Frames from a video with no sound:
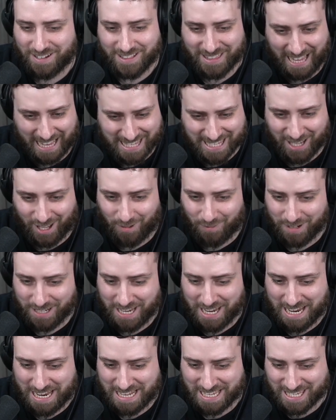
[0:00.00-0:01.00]
That's all we
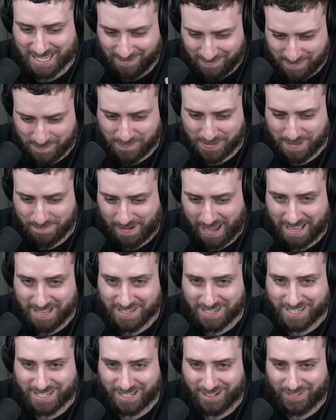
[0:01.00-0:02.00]
need. Something for the bench.